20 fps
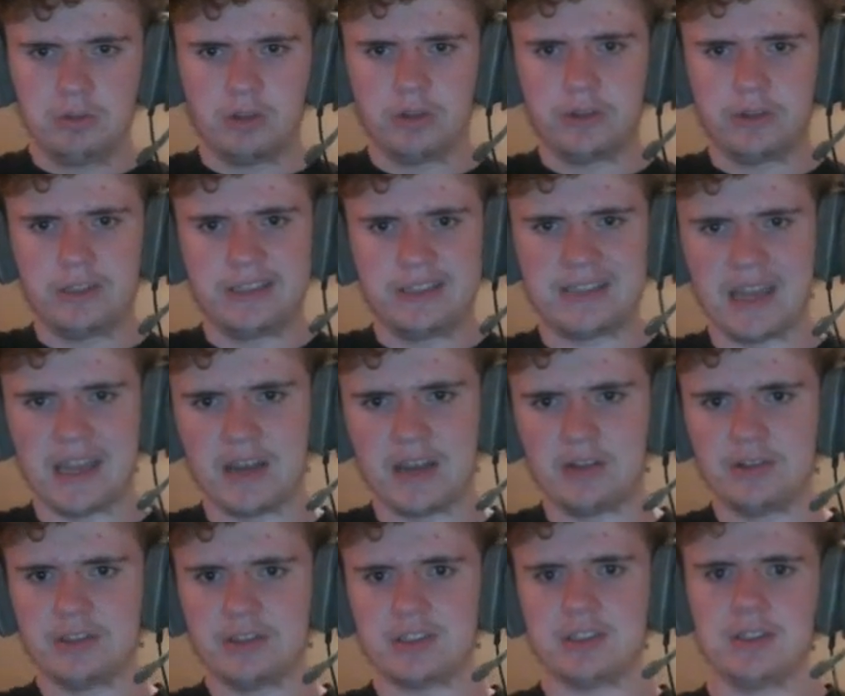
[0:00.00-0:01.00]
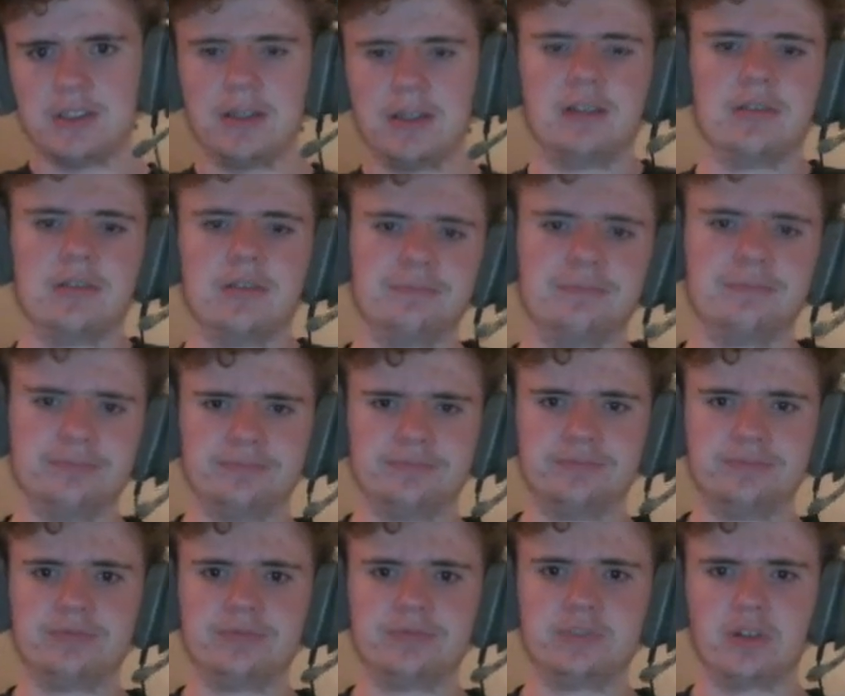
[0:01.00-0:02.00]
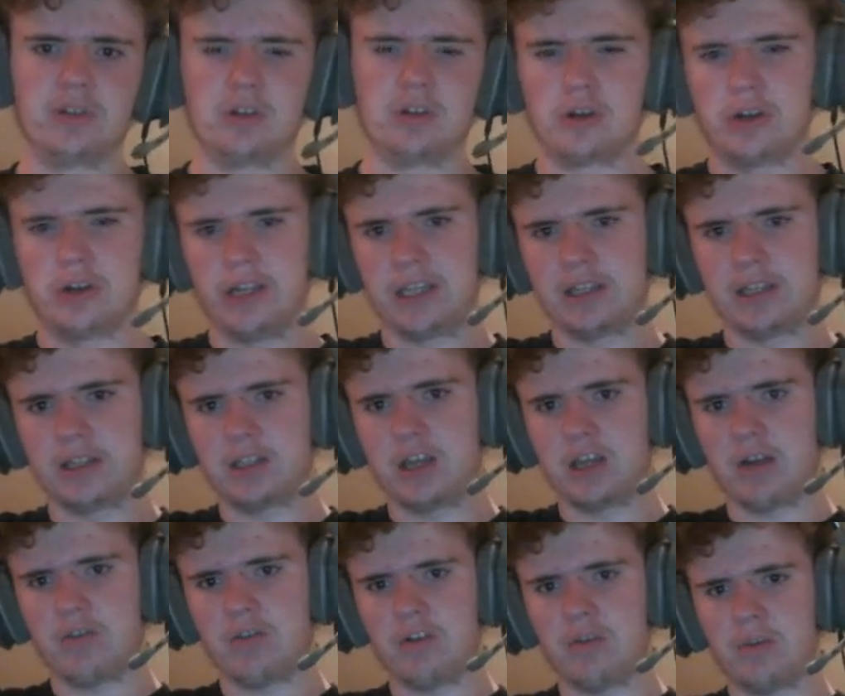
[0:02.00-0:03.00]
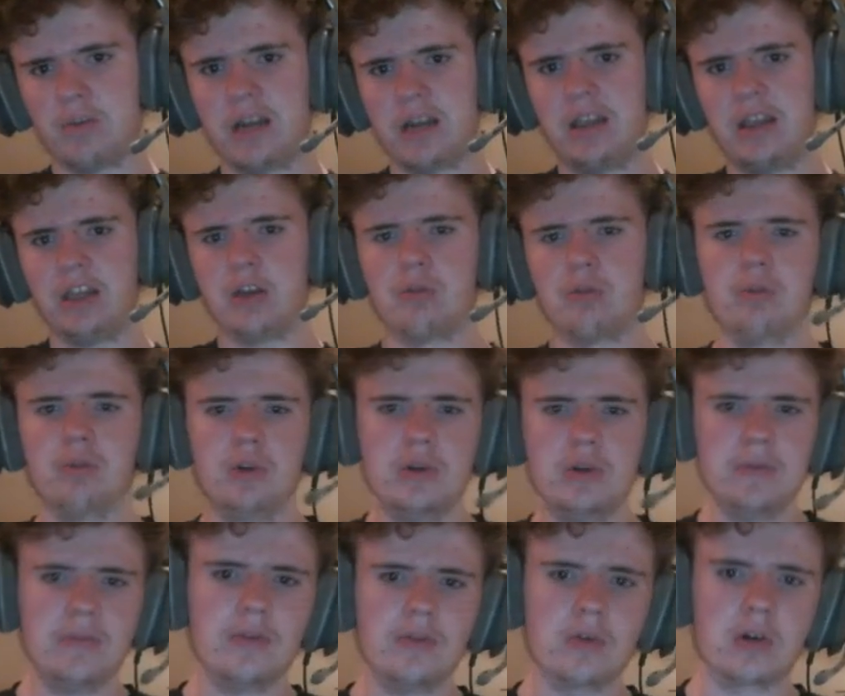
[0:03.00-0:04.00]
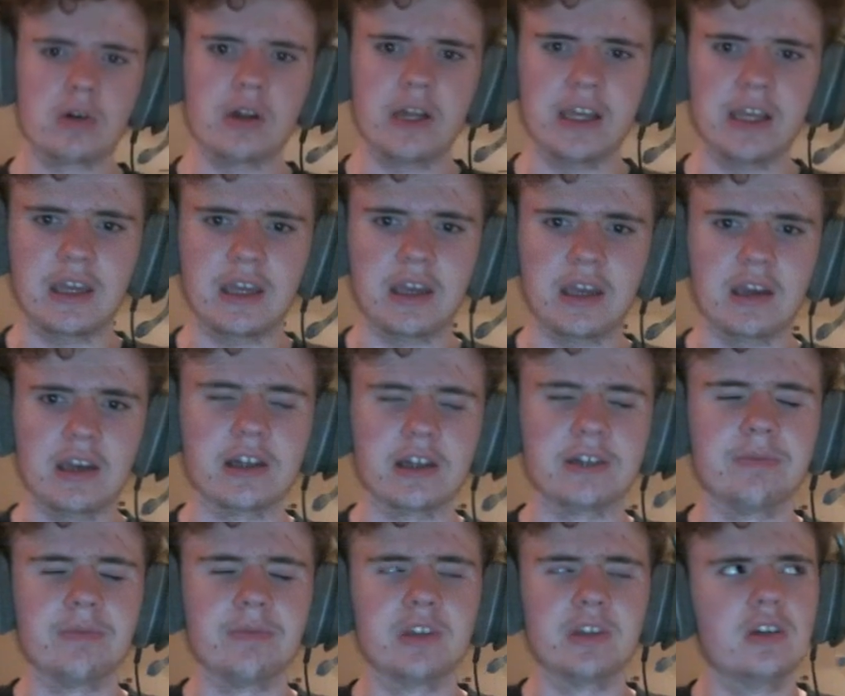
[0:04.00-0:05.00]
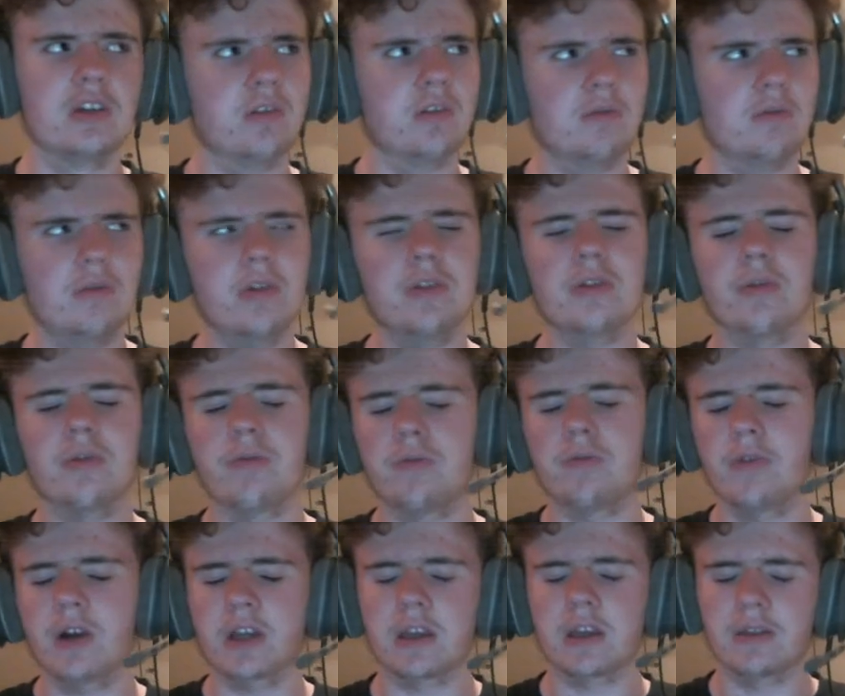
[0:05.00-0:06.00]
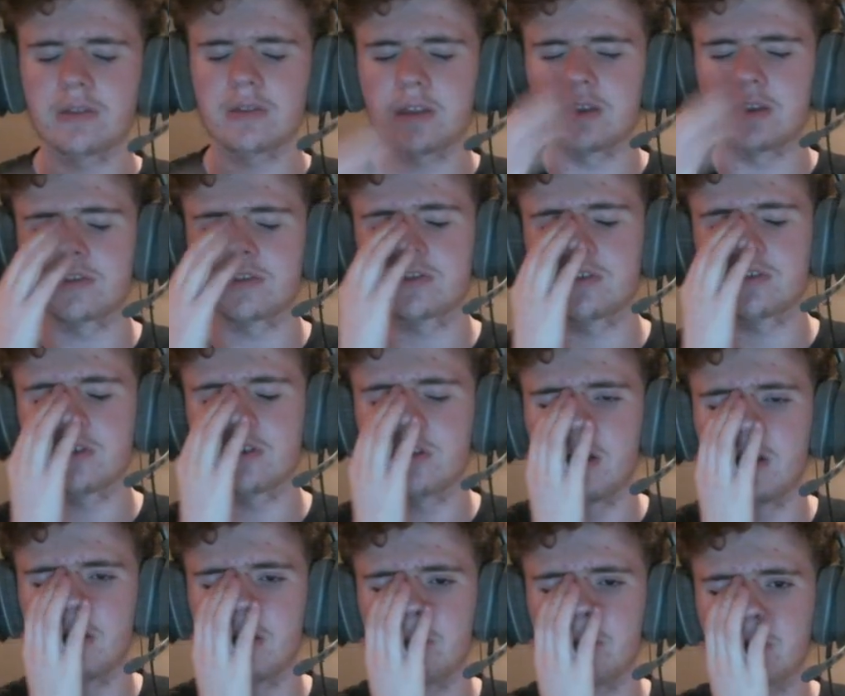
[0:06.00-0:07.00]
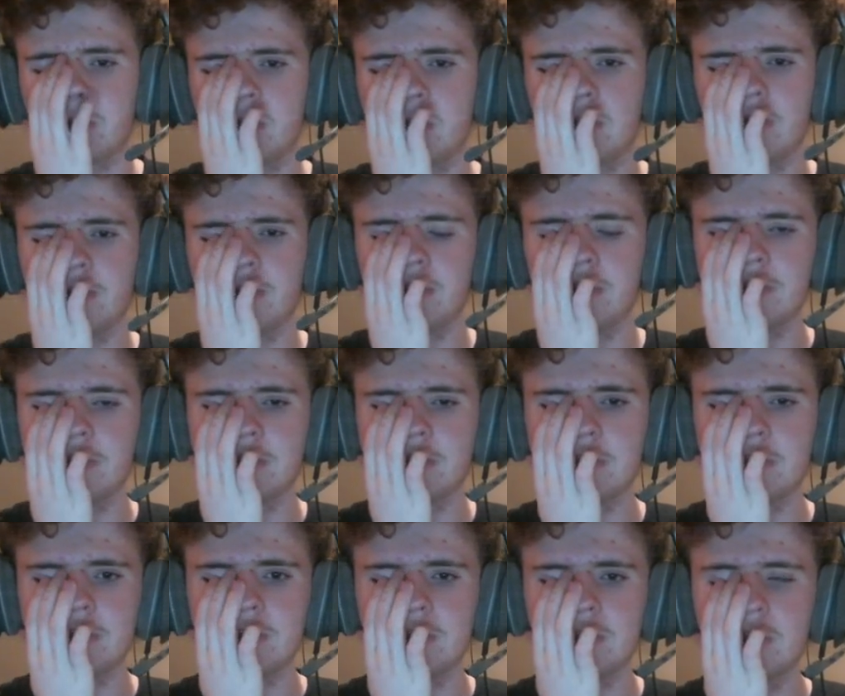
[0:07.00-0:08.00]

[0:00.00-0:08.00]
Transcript: sails and or like cover them kind of like a roof or like a what are the fucking things called on the